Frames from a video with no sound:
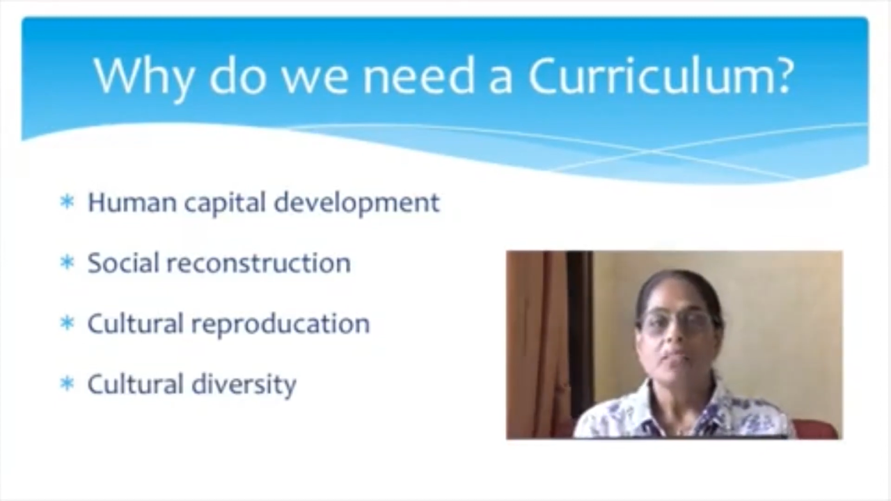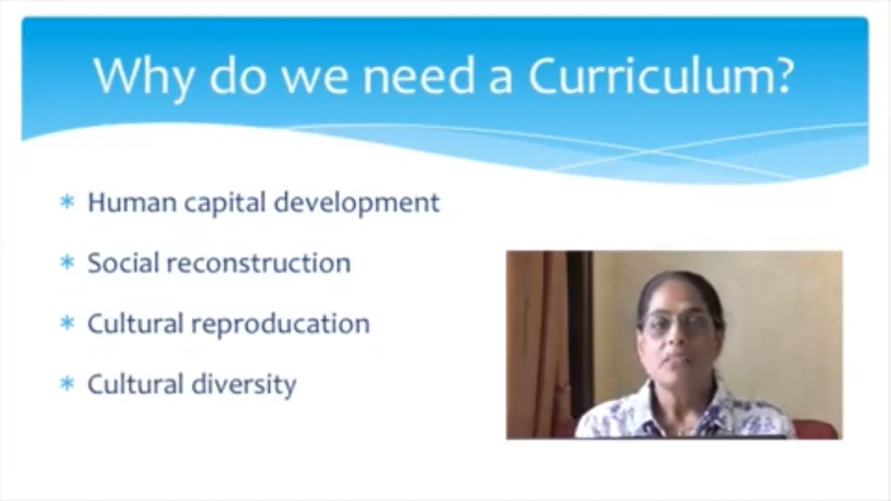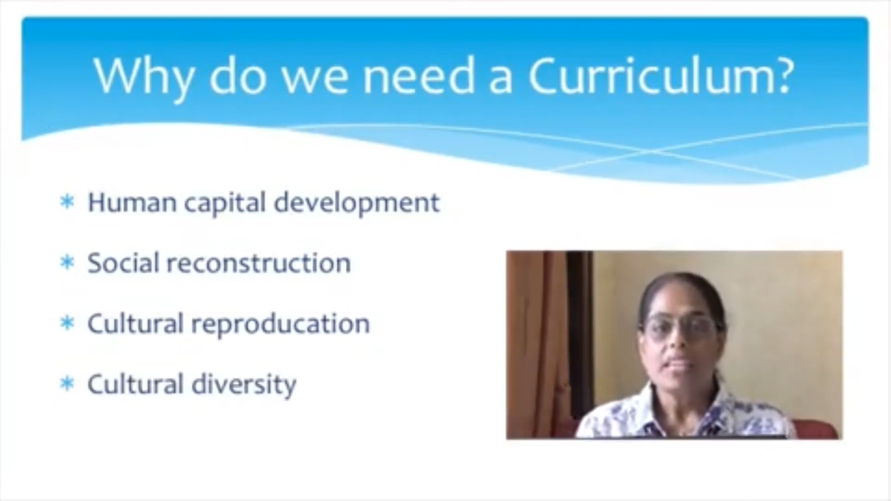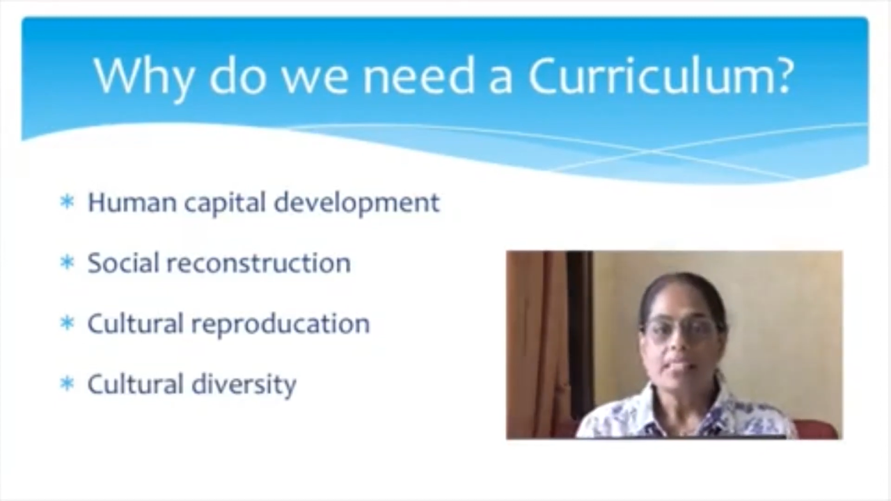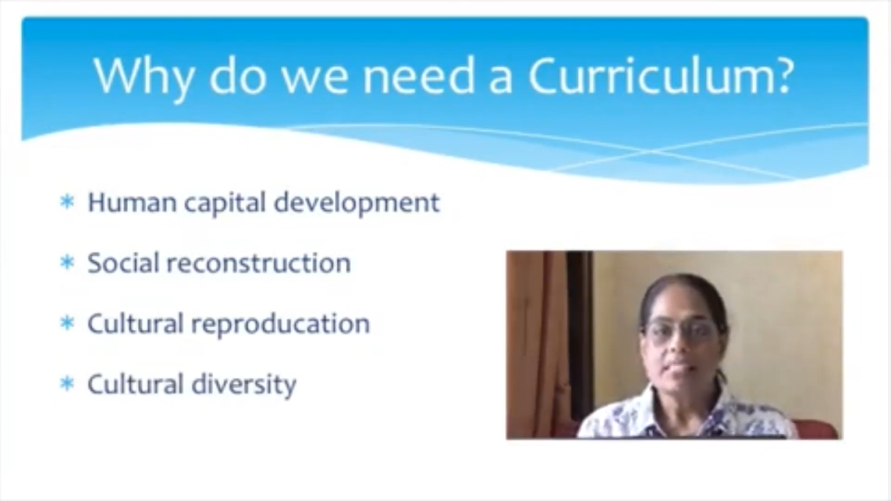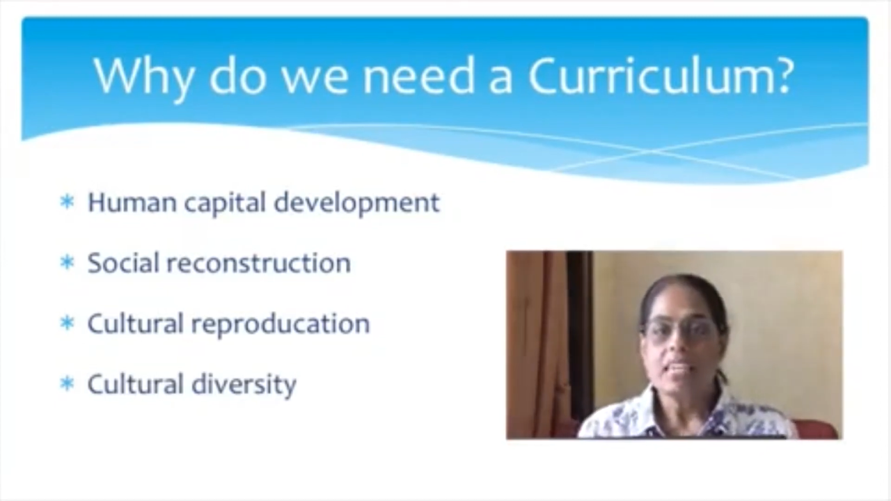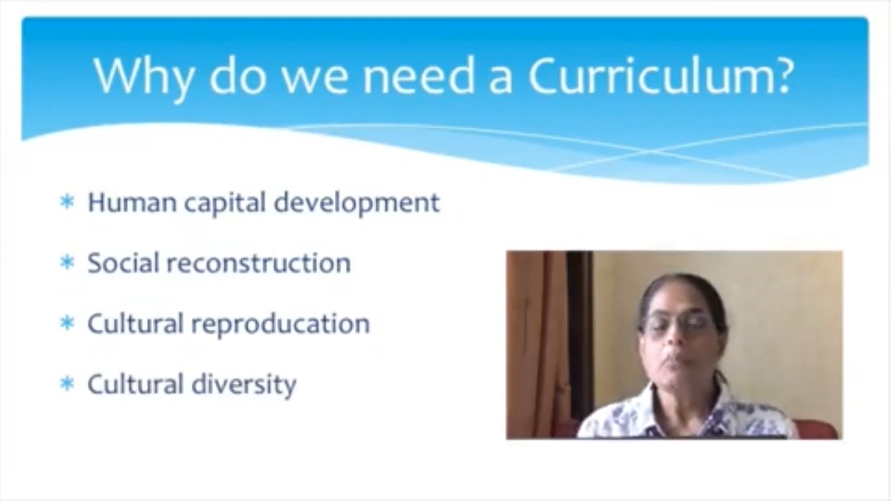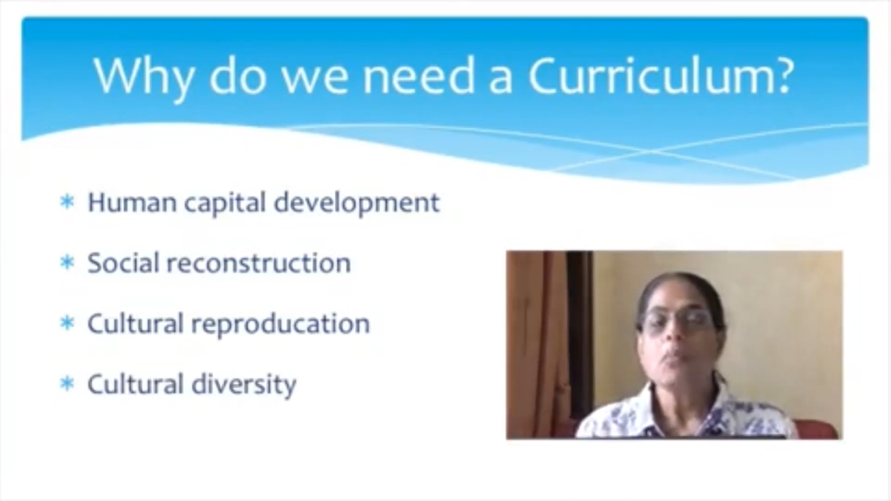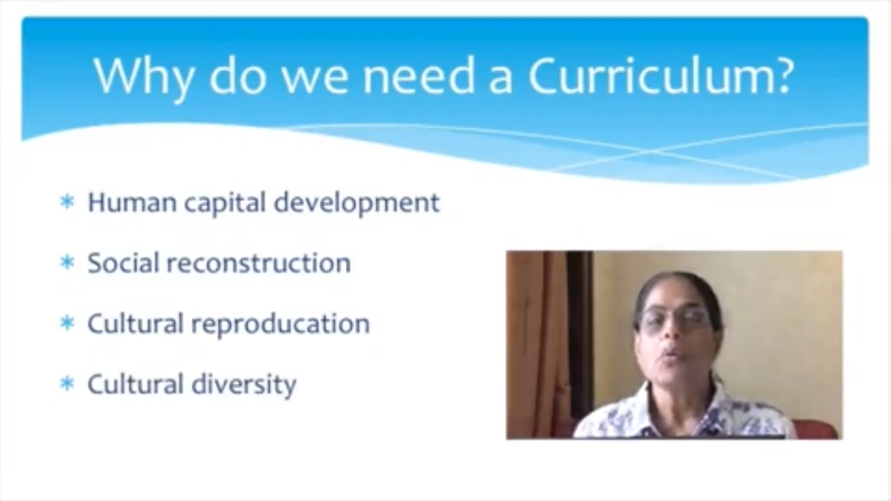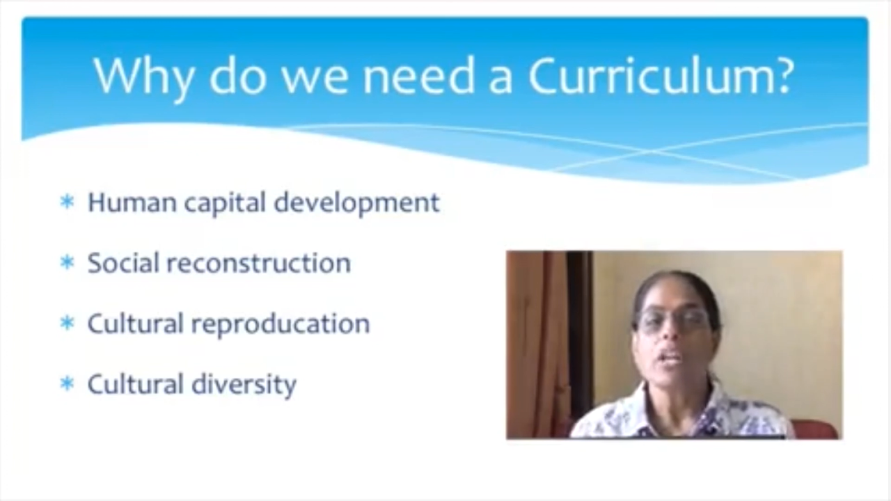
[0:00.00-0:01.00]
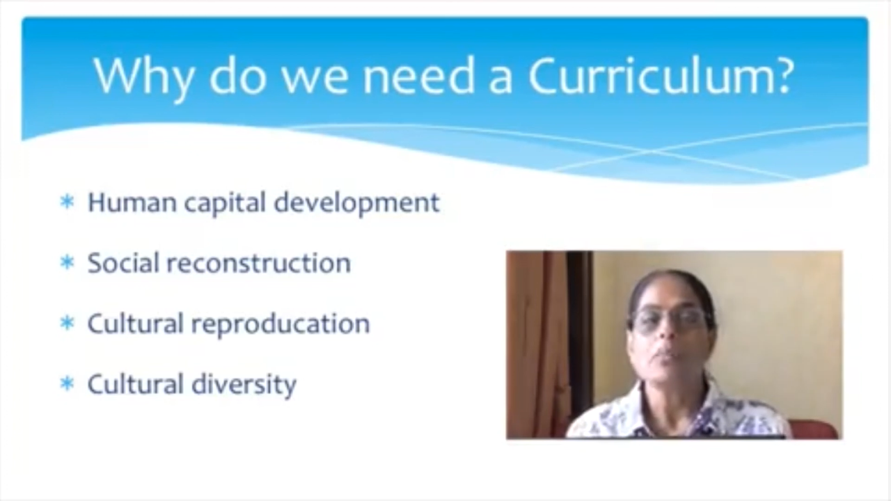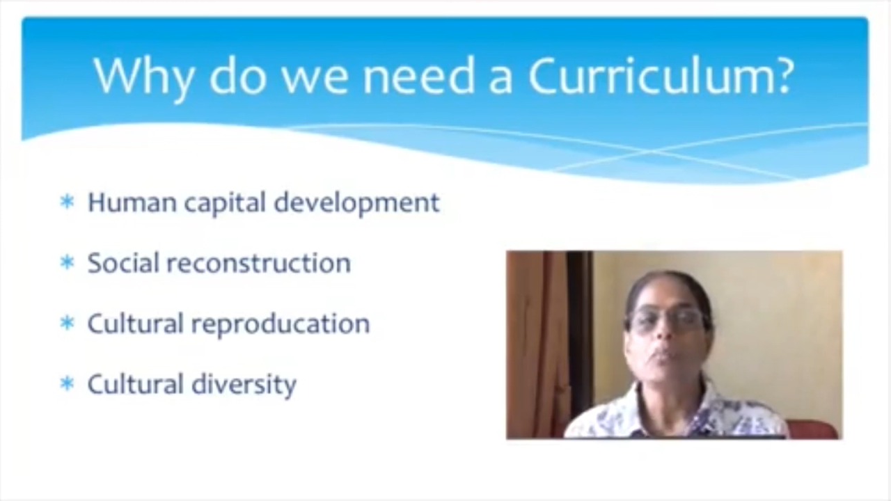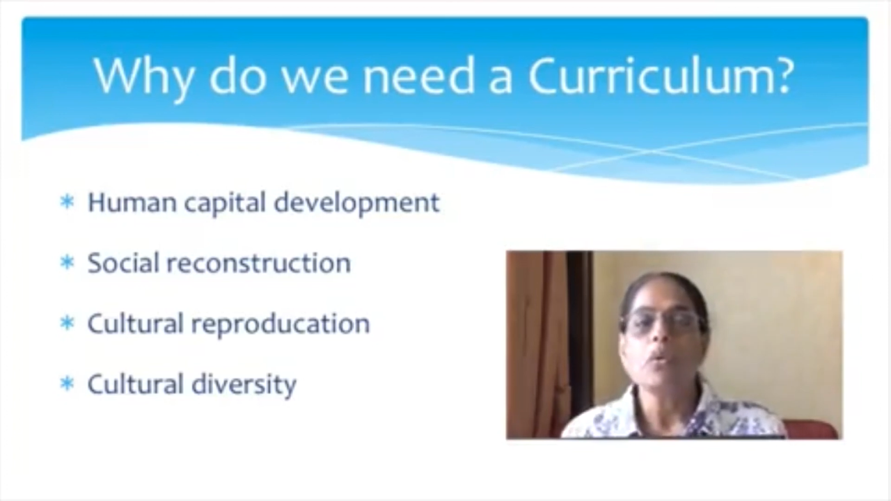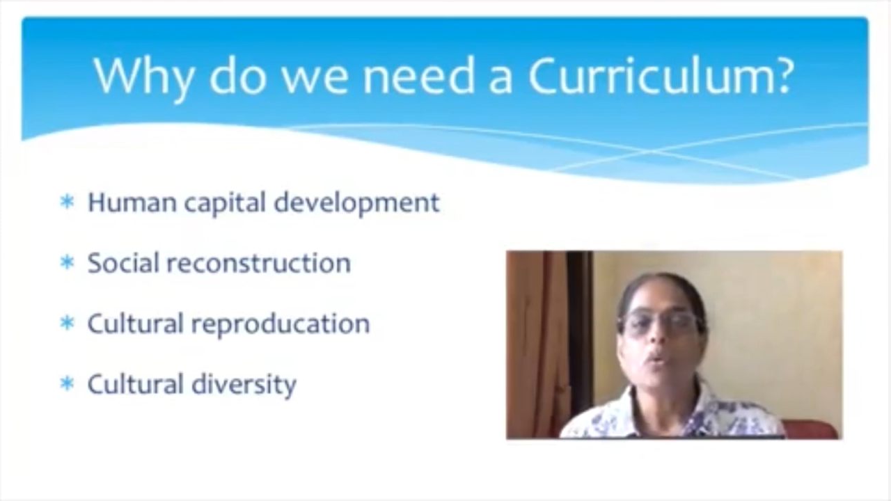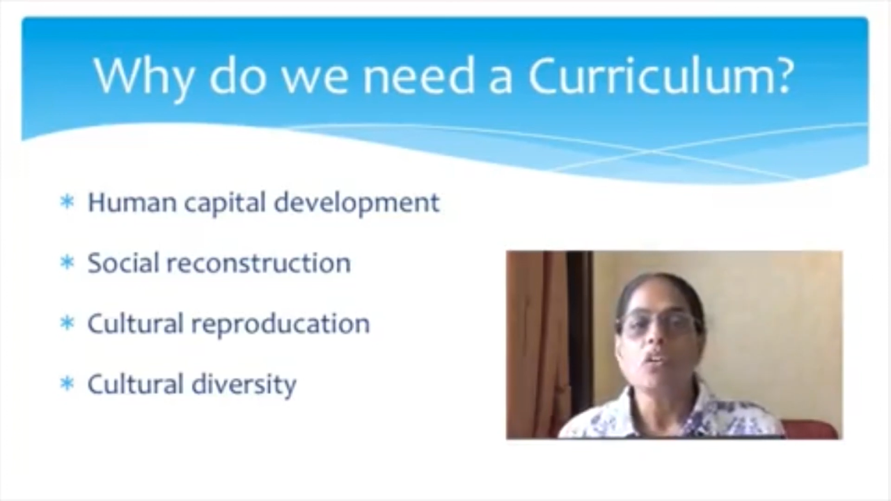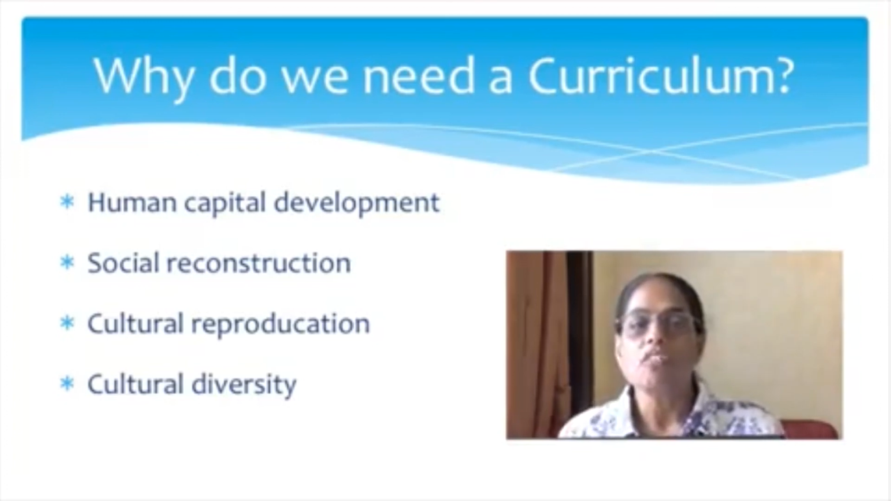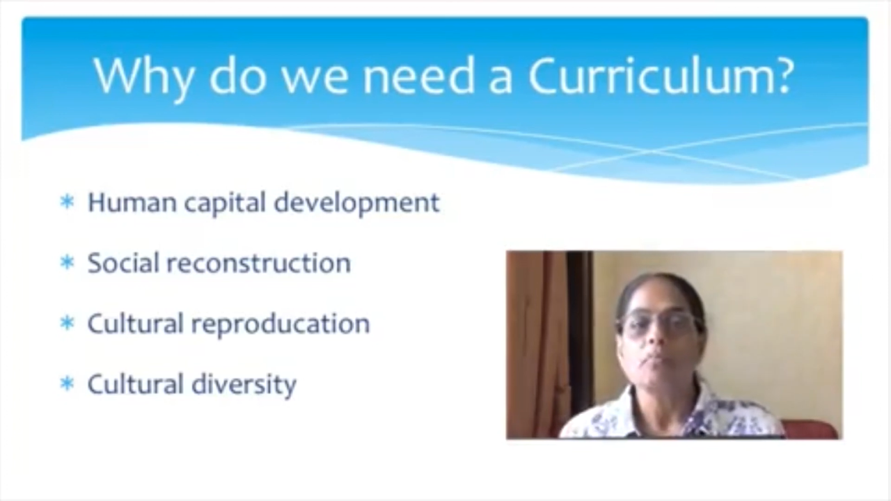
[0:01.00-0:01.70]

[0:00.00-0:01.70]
We see more and more of